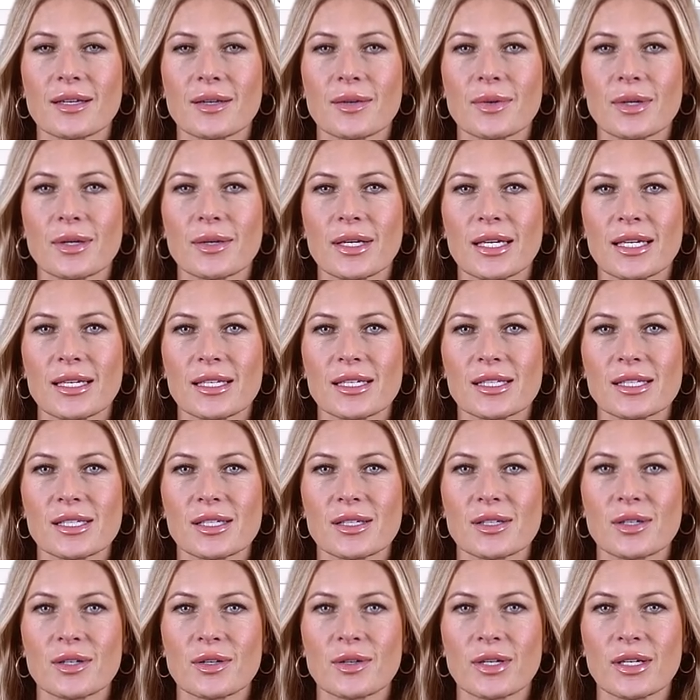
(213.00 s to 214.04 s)
related
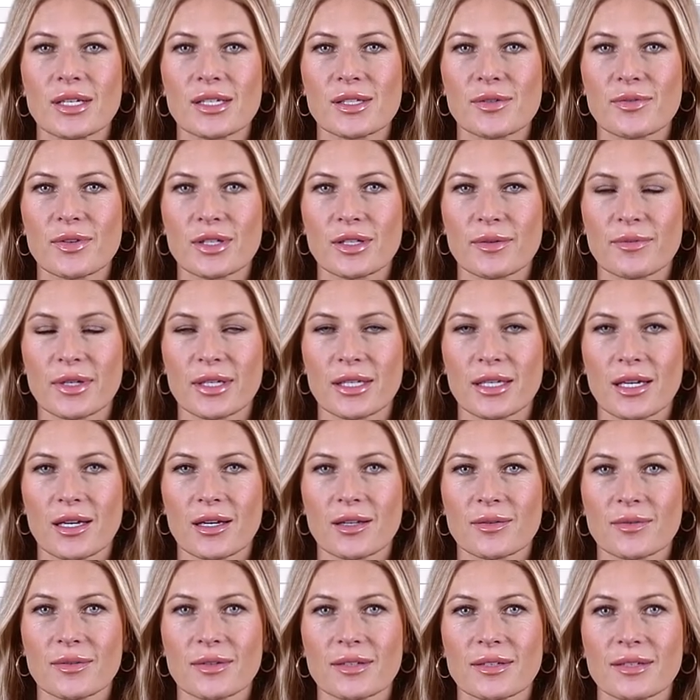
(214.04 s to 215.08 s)
to the quiz for the
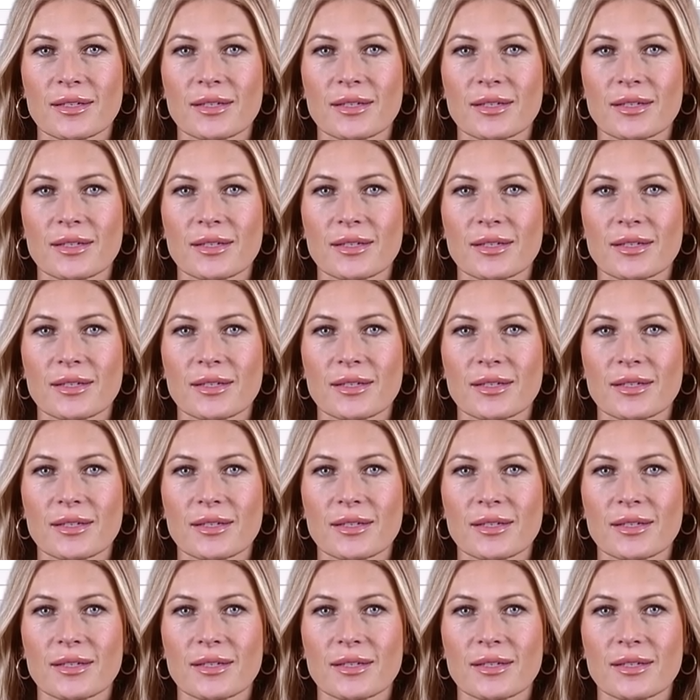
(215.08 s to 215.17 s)
video.